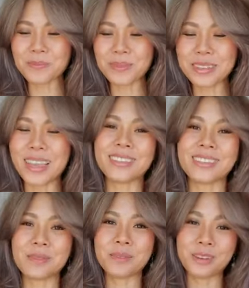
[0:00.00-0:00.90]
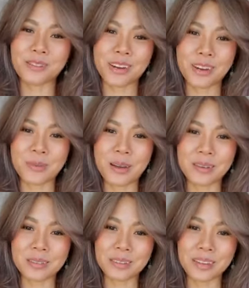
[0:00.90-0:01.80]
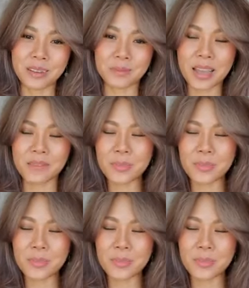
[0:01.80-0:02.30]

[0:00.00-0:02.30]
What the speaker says: yes, I'm doing very well. I've